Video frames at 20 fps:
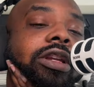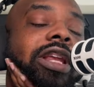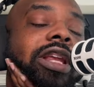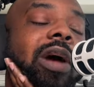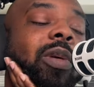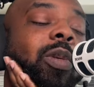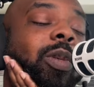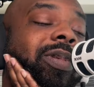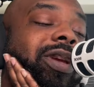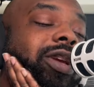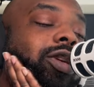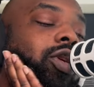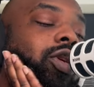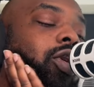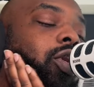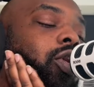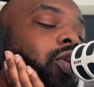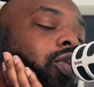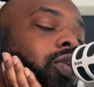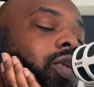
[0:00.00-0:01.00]
That would be
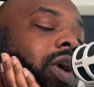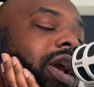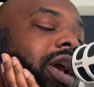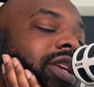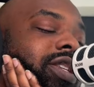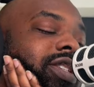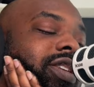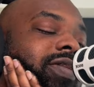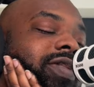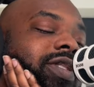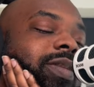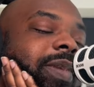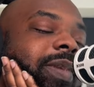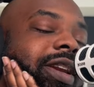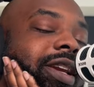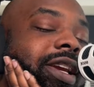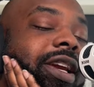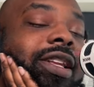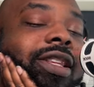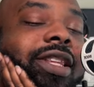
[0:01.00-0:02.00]
crazy if
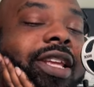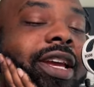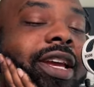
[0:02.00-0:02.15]
somebody hit